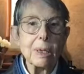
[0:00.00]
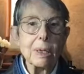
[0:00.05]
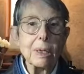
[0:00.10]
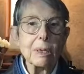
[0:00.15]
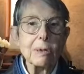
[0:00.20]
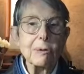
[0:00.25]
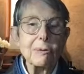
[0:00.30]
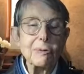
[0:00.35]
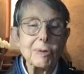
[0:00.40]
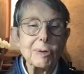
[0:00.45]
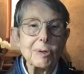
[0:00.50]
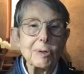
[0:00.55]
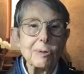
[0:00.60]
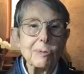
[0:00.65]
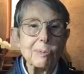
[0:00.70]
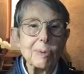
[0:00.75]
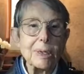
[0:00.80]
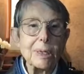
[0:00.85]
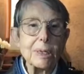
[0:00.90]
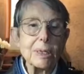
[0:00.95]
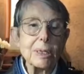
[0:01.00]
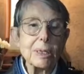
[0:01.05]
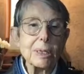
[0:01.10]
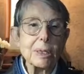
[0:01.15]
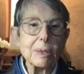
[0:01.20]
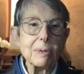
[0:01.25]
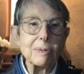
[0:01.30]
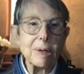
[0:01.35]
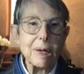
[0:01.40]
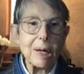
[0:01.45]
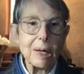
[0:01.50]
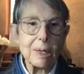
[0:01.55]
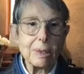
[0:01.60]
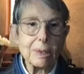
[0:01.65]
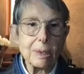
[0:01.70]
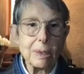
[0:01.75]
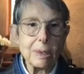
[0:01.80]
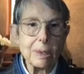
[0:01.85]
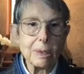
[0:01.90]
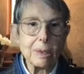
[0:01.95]
interviewed witnesses of an
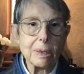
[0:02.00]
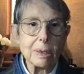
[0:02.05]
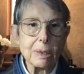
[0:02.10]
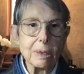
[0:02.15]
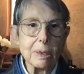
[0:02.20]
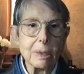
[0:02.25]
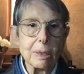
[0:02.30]
accident.